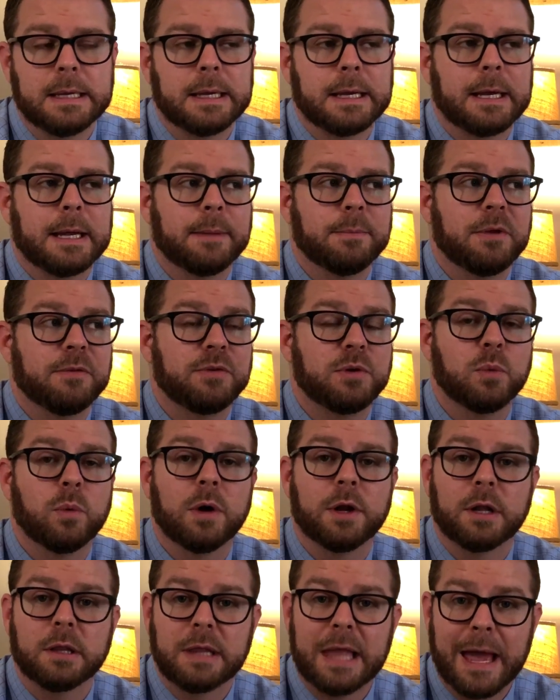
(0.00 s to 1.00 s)
Um, if you
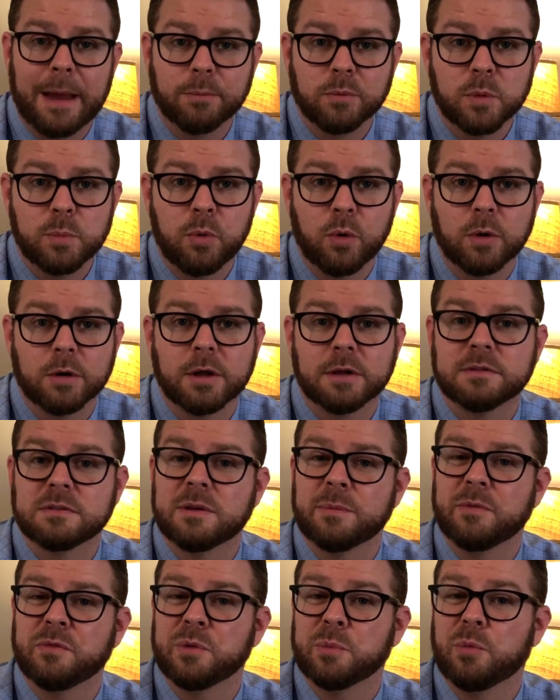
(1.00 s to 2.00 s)
want a lab report on
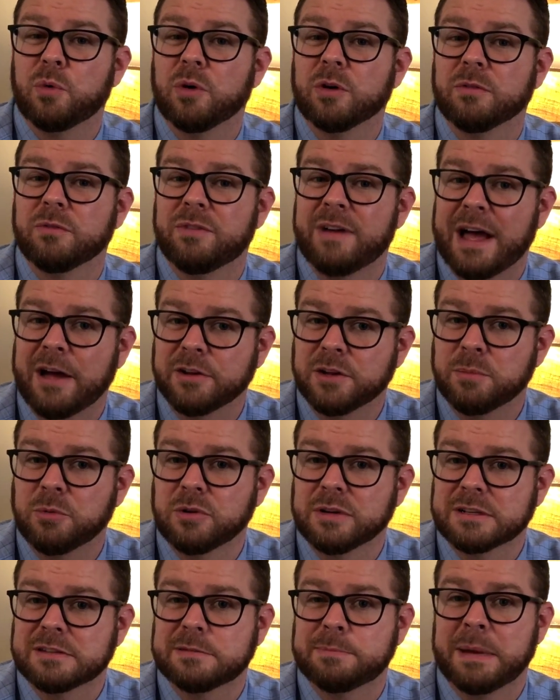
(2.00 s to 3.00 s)
some of your more
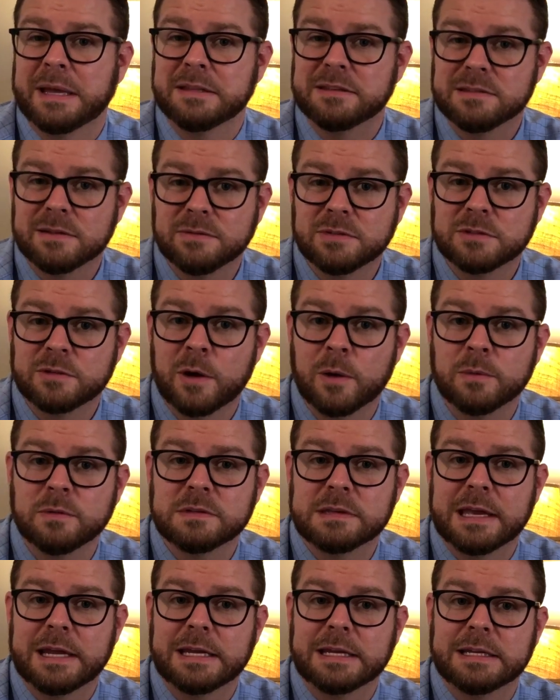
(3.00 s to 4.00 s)
valuable, expensive stones
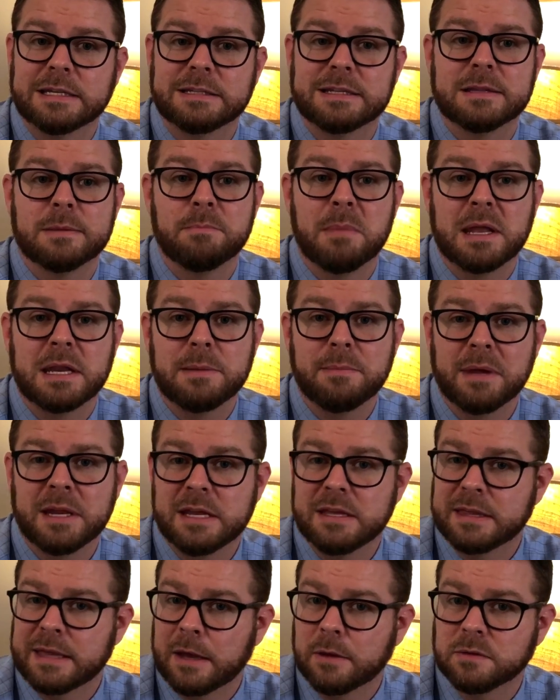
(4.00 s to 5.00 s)
getting into the many,
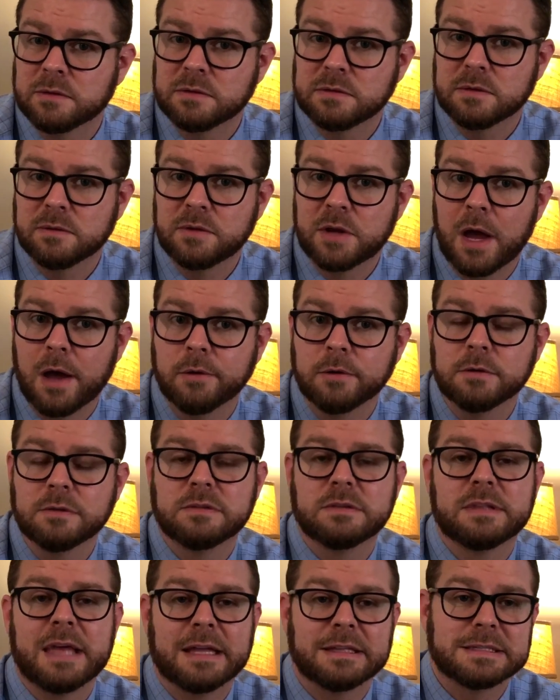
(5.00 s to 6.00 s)
many thousands of
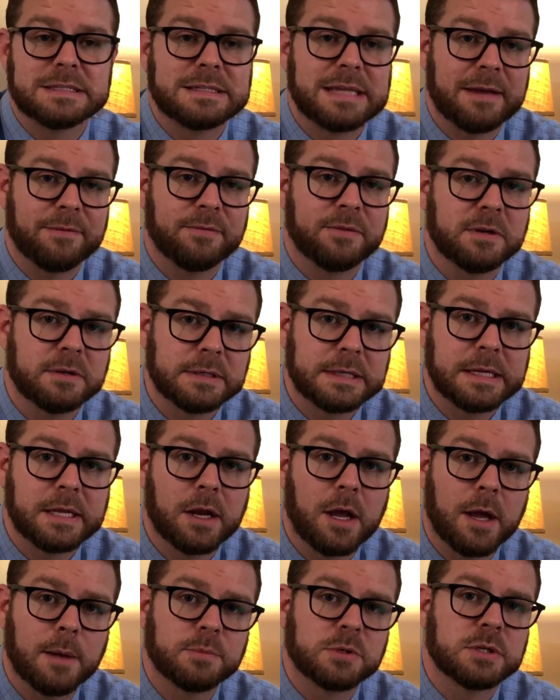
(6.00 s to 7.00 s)
dollars, that's definitely an
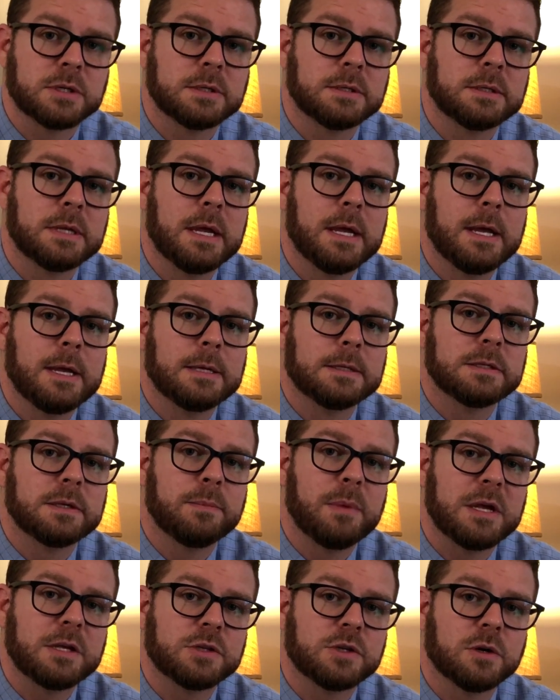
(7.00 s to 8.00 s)
option to
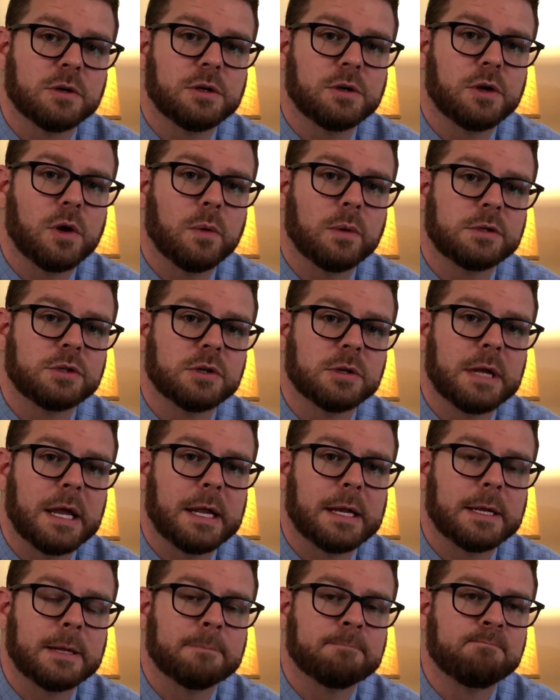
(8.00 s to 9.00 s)
make sure you know what you're
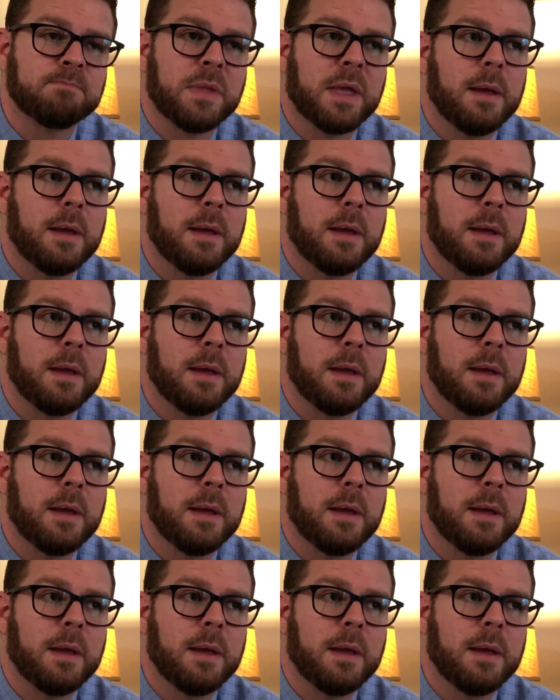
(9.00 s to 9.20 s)
getting.